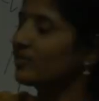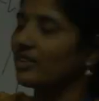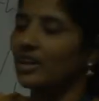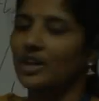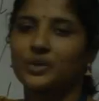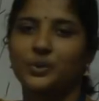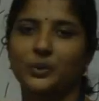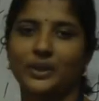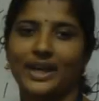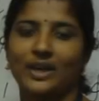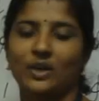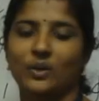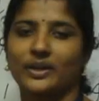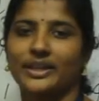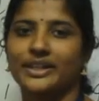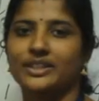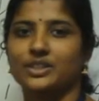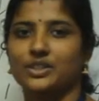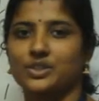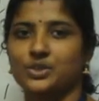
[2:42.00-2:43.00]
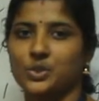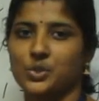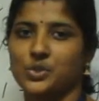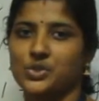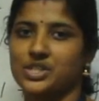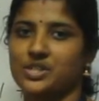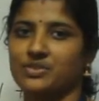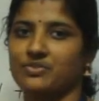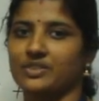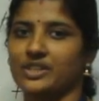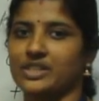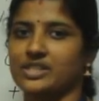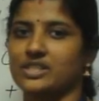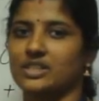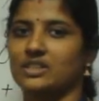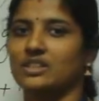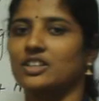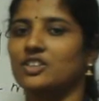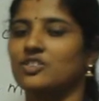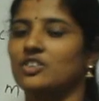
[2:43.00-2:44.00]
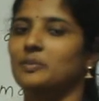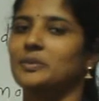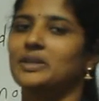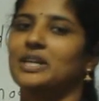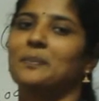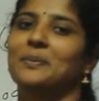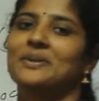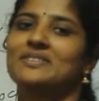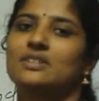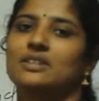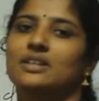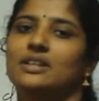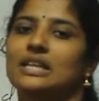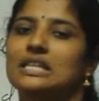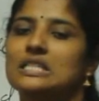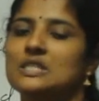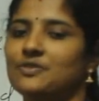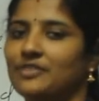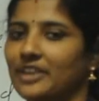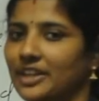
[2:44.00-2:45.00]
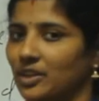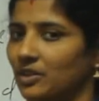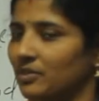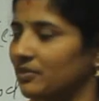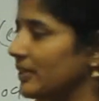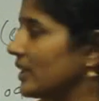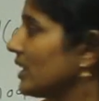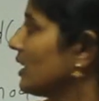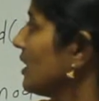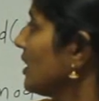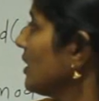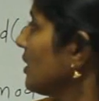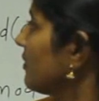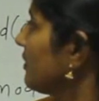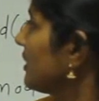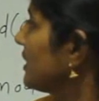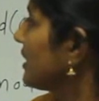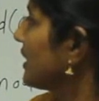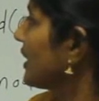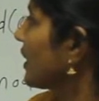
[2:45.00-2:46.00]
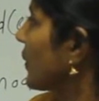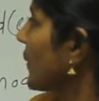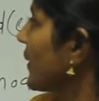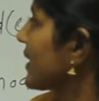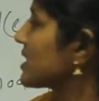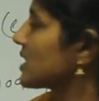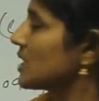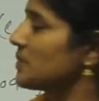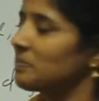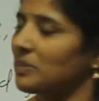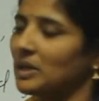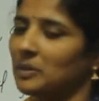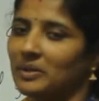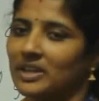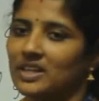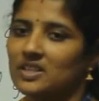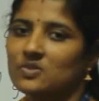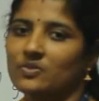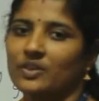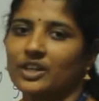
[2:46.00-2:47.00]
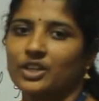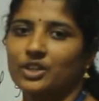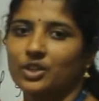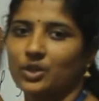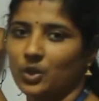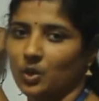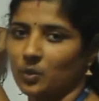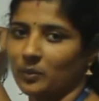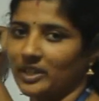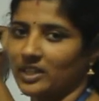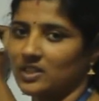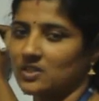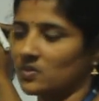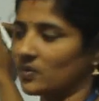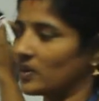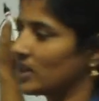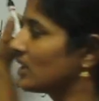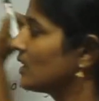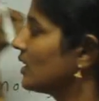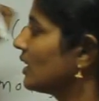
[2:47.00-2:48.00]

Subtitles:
we have to calculate the torsion function. It will be represented as phi of n with the equation P minus 1 into Q minus 1.